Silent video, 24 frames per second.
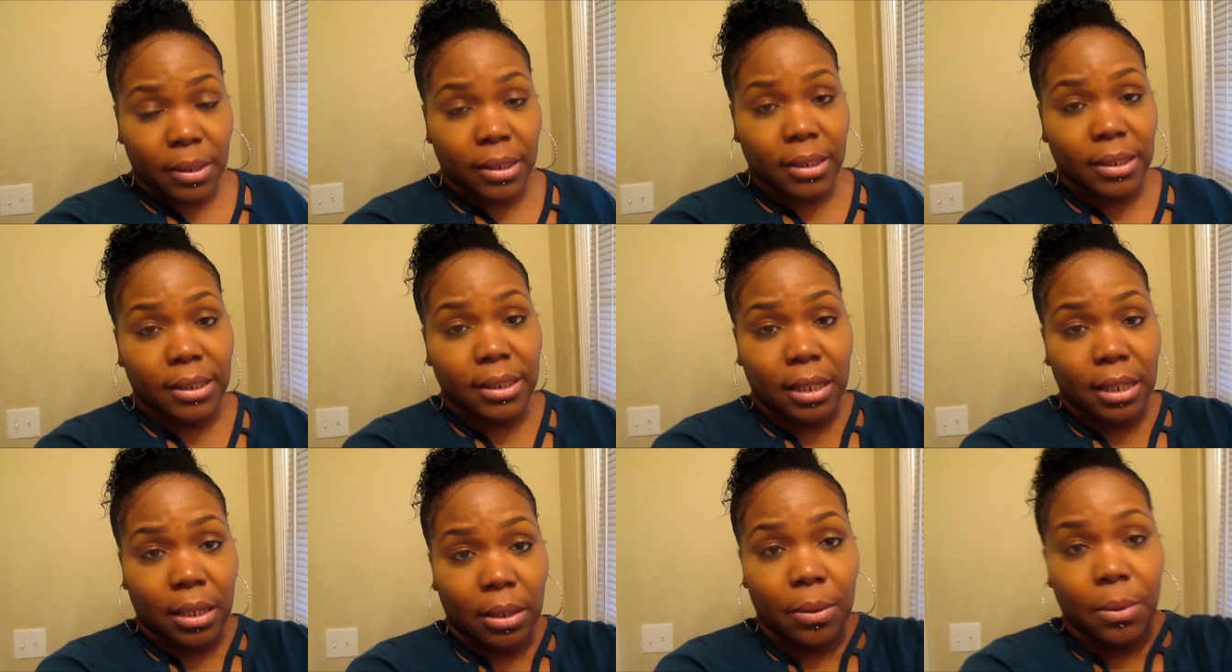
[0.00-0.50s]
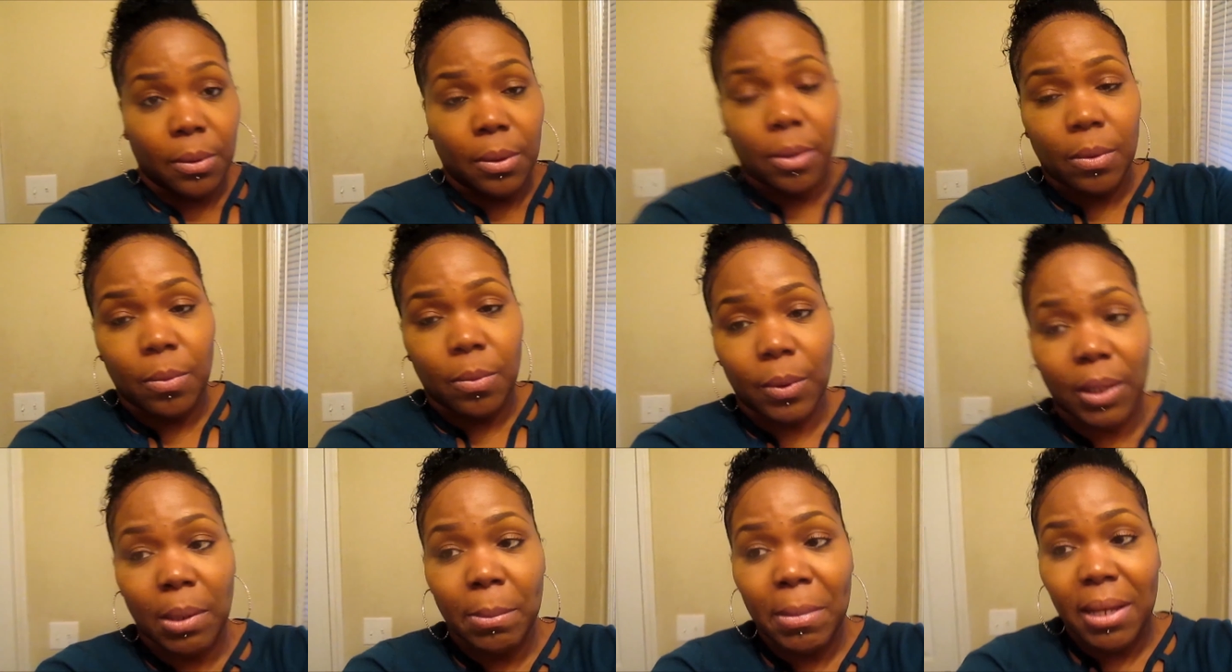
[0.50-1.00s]
So
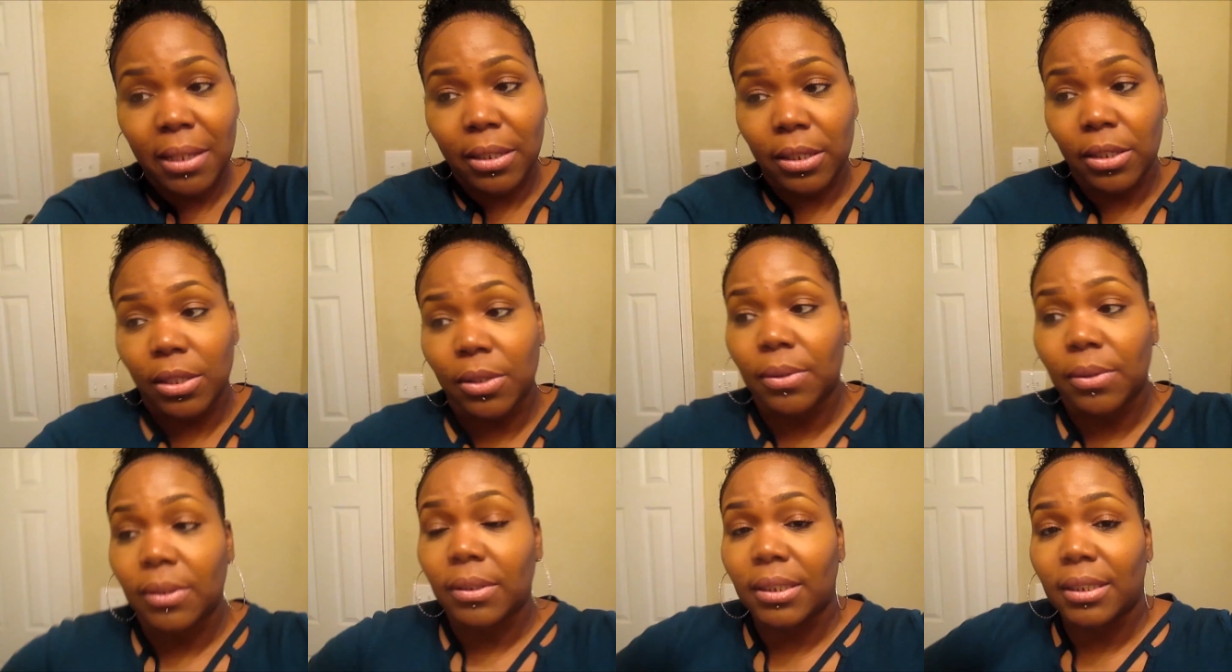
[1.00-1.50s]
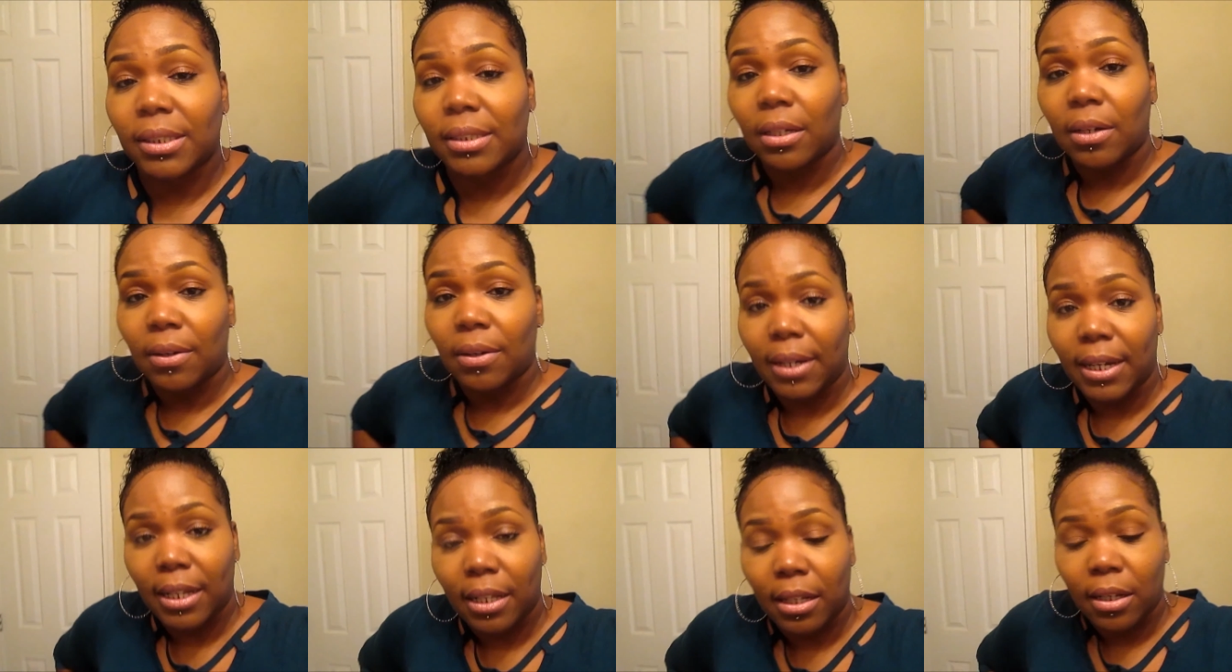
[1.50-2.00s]
what I'm gonna have to do is just go
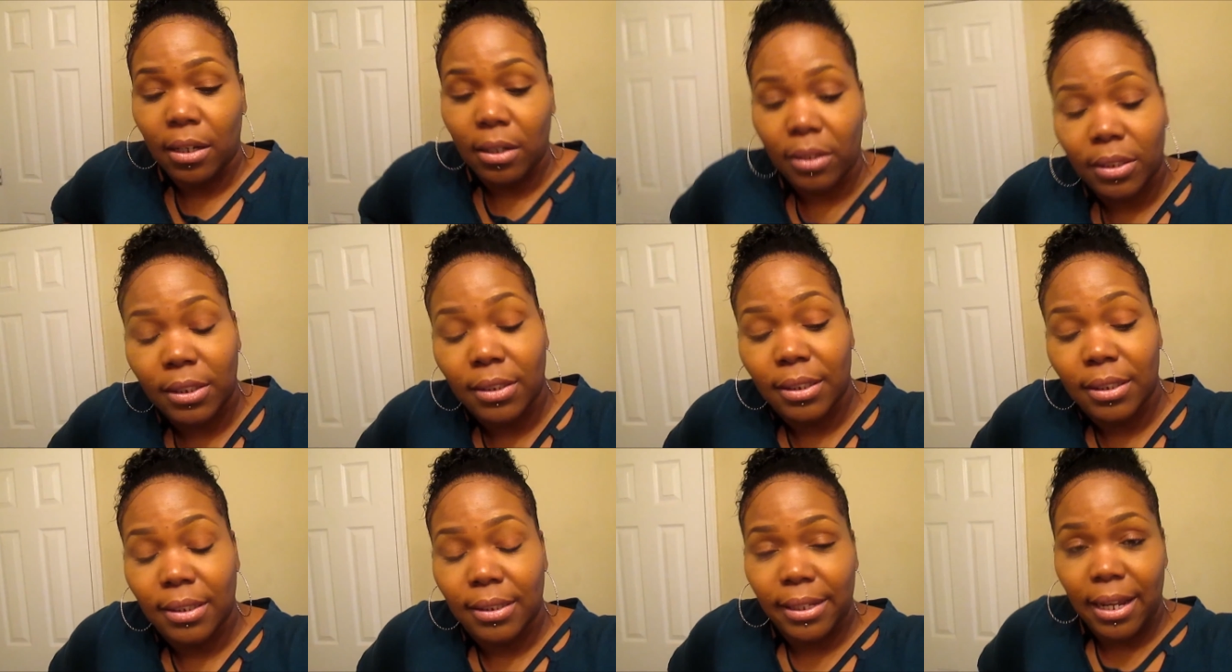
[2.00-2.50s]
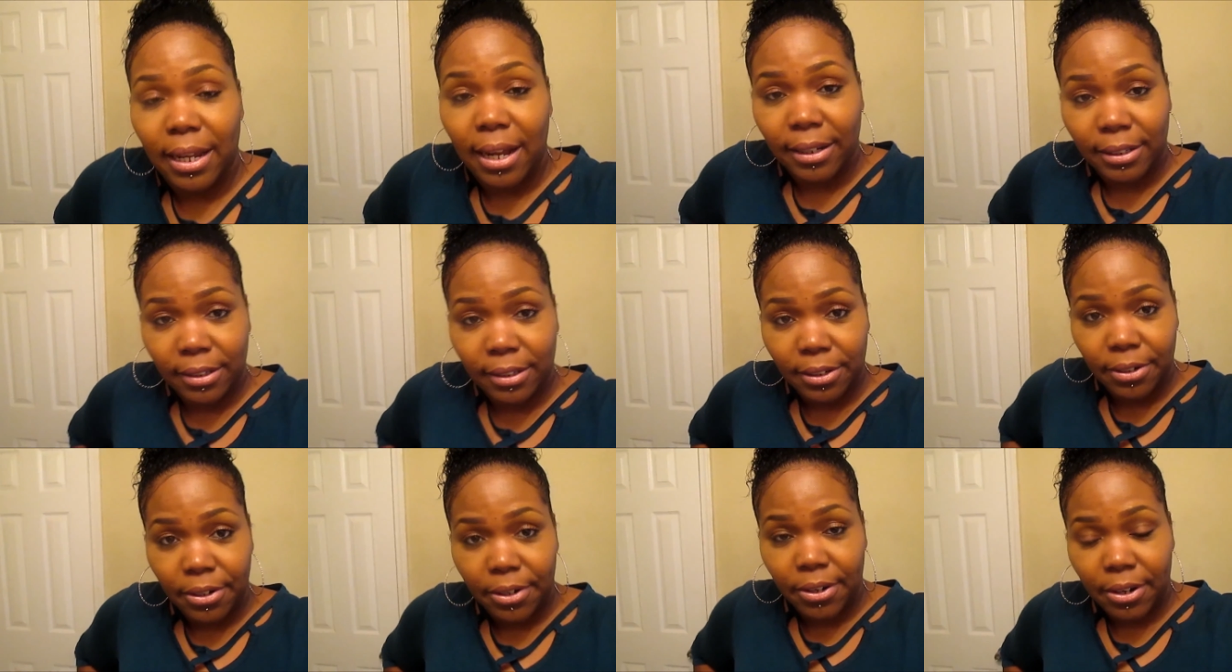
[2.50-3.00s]
ahead and go to the
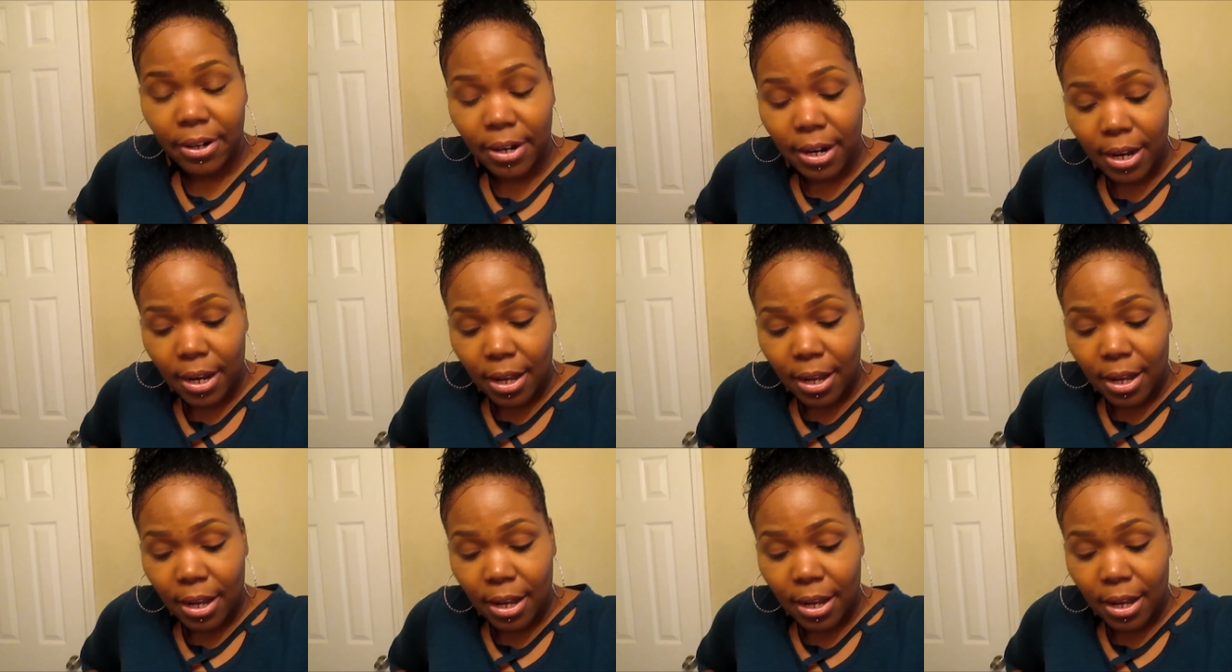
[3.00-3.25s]
doctor.